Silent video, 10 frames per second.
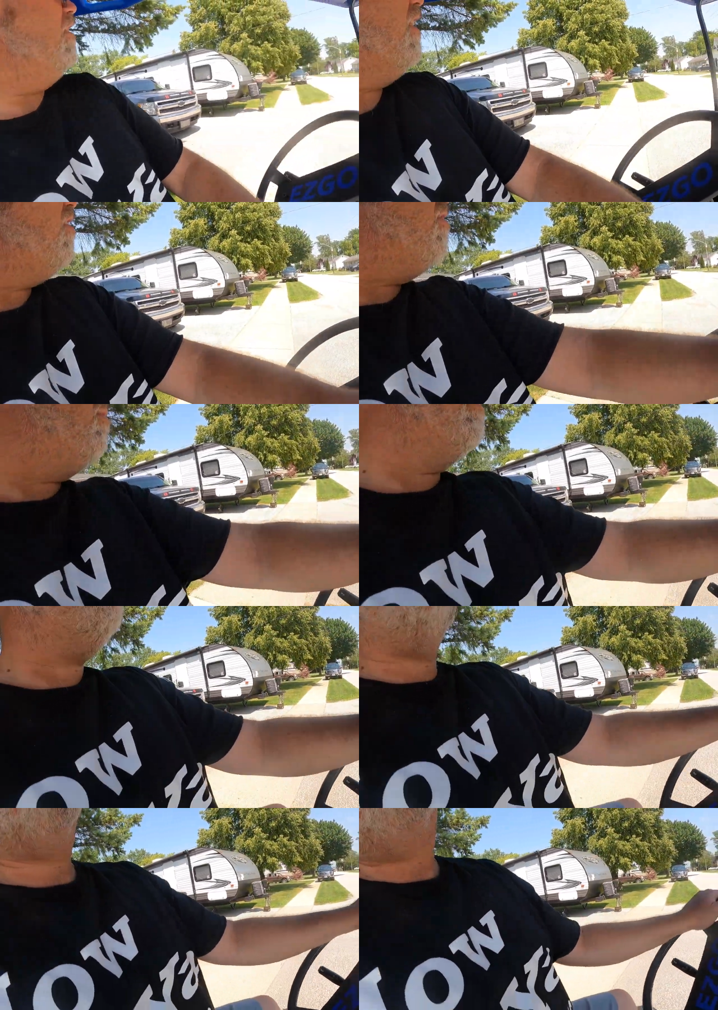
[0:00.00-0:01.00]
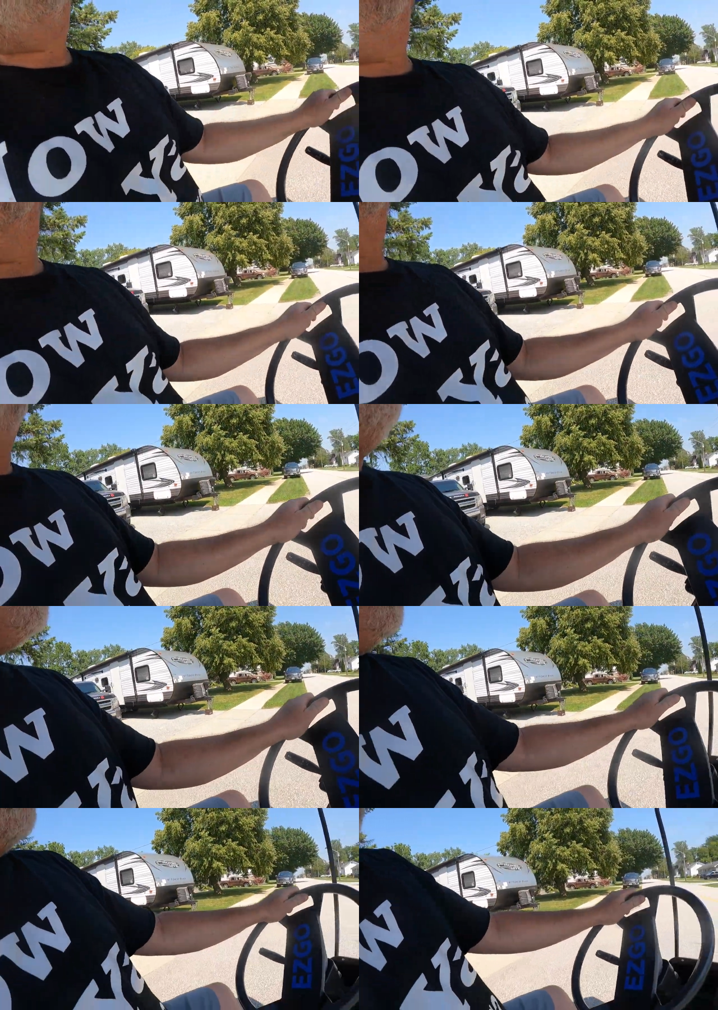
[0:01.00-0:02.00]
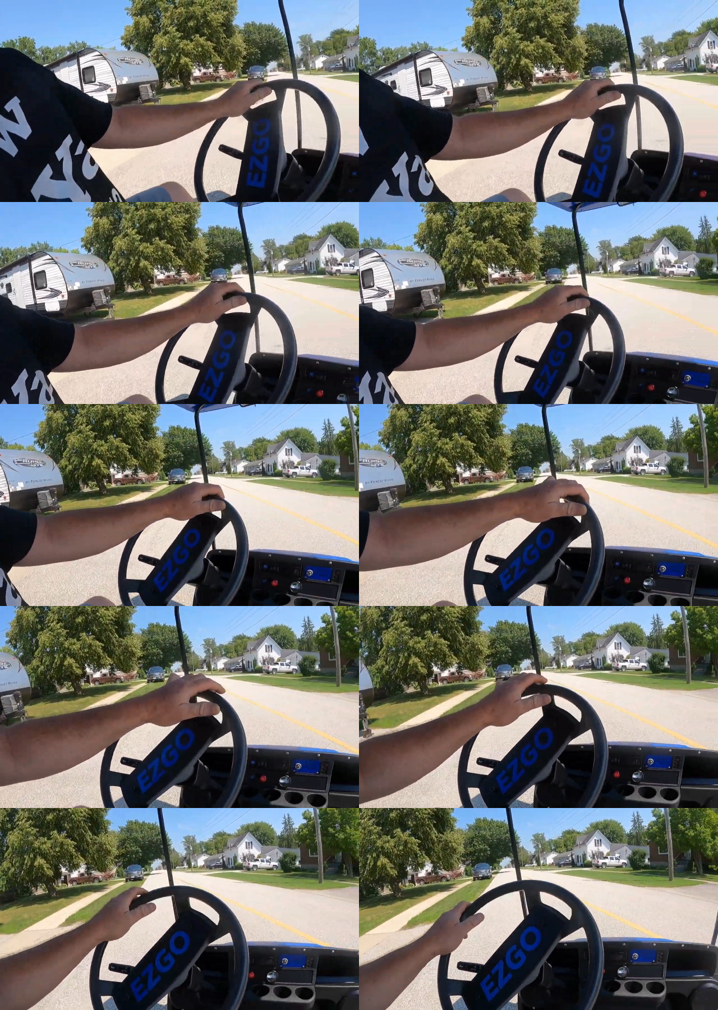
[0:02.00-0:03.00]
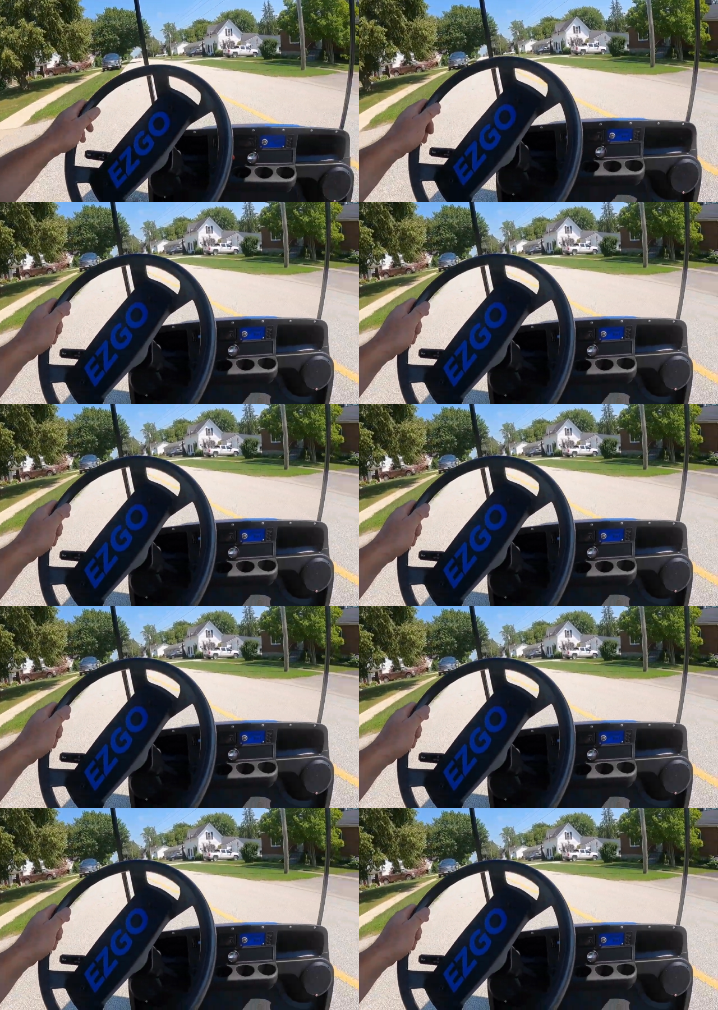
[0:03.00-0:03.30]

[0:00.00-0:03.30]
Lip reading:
[unreadable: no face in view]